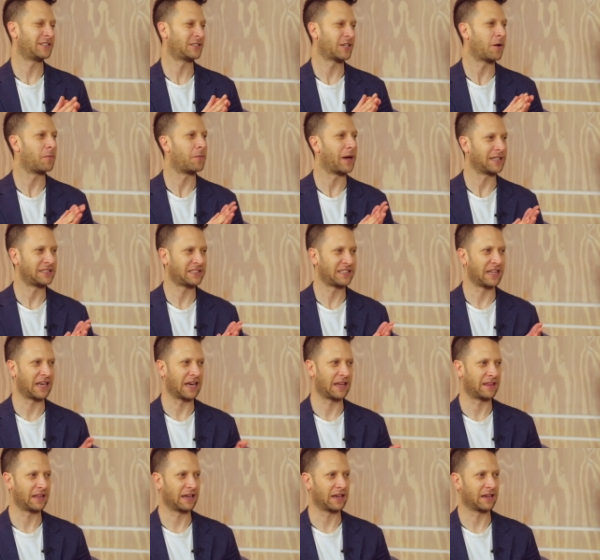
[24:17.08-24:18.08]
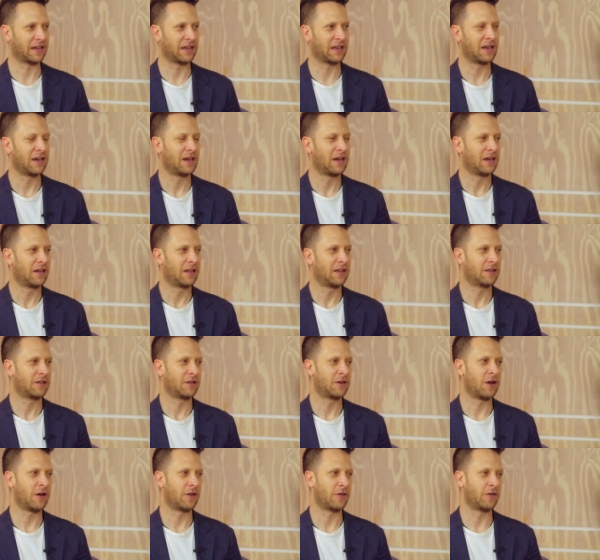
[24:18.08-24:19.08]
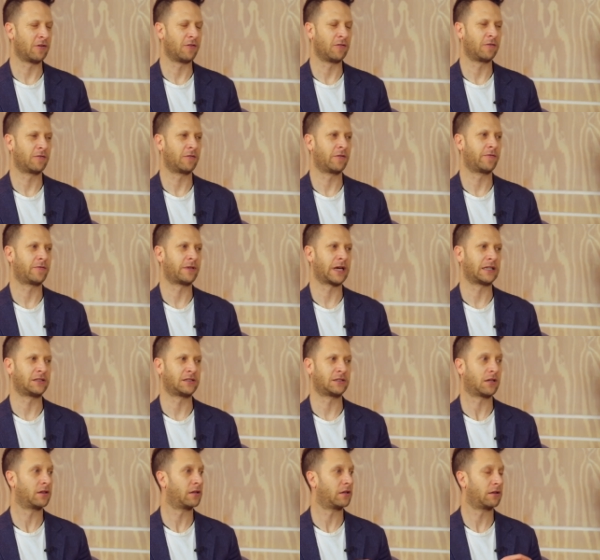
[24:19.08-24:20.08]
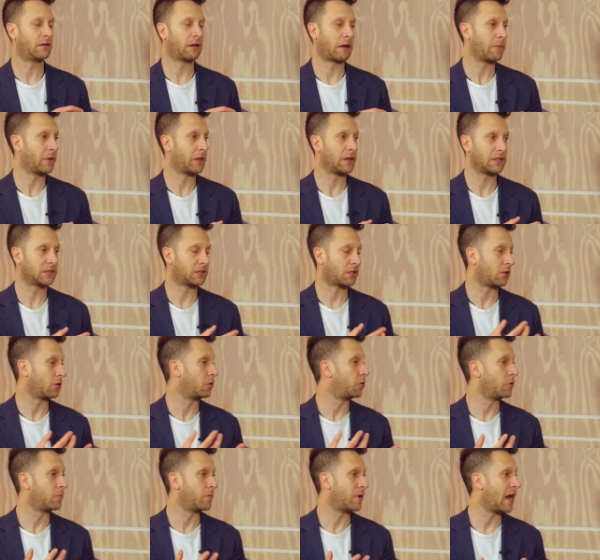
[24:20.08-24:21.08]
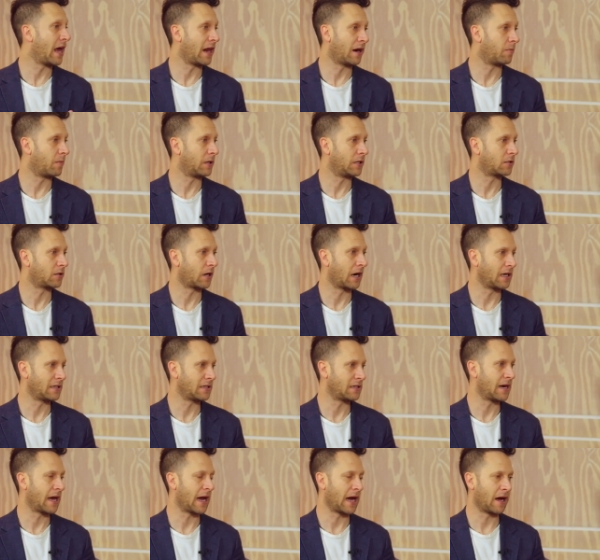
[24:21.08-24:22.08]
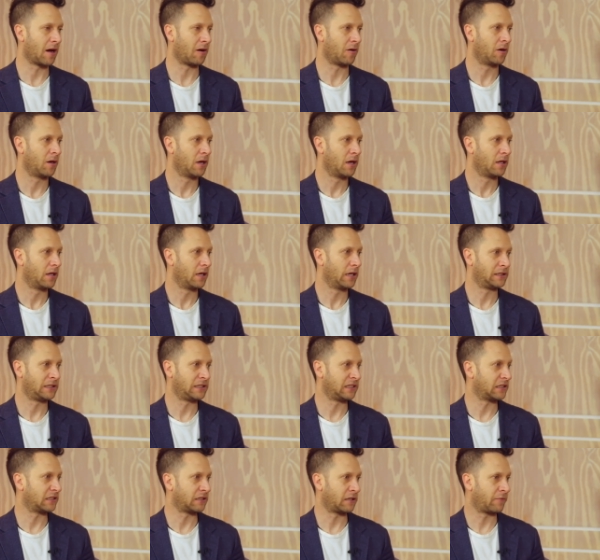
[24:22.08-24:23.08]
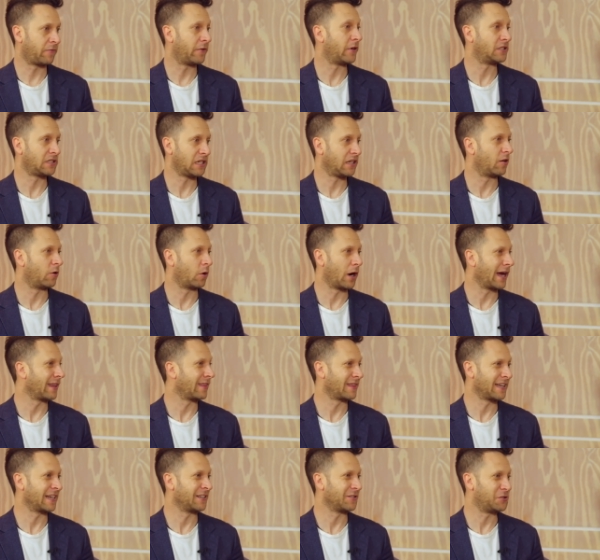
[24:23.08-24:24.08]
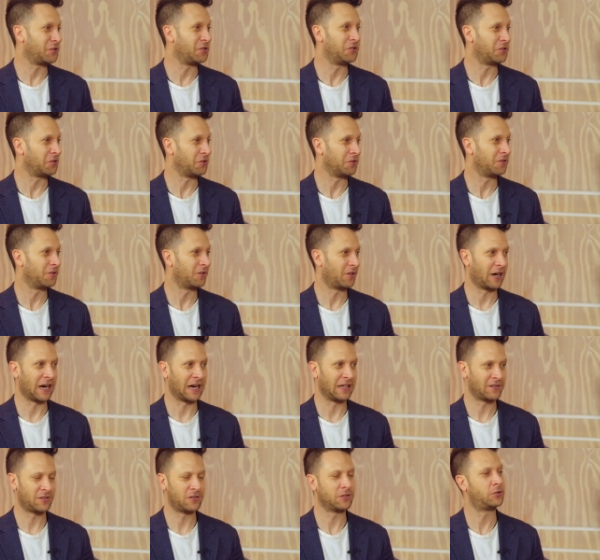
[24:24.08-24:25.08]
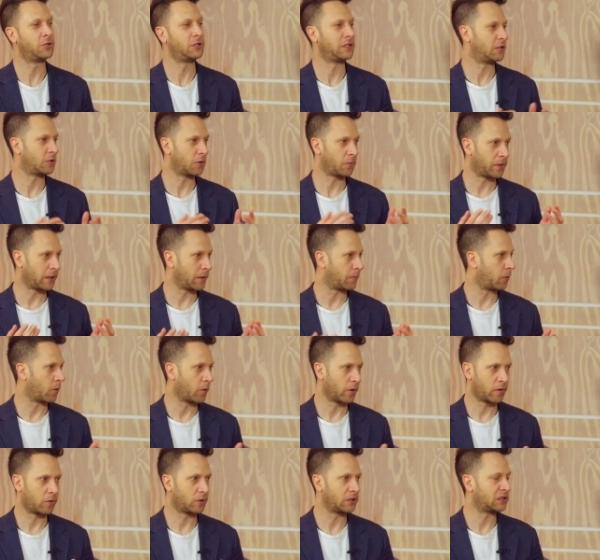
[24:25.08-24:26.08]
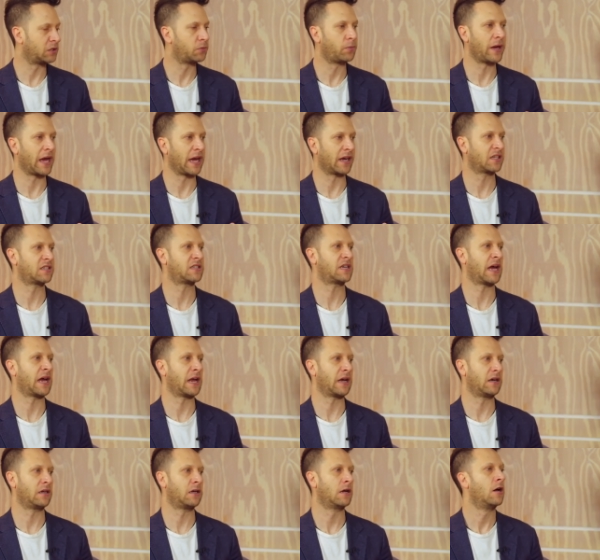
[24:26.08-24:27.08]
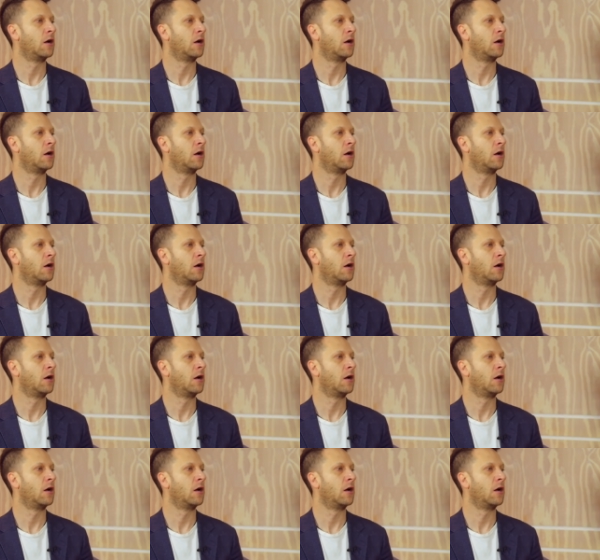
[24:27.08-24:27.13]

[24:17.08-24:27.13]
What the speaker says: so much there. I think, you've touched on, there's the human element, right? And how it's just firstly the right thing to do, right? To treat your people with respect. Mm. And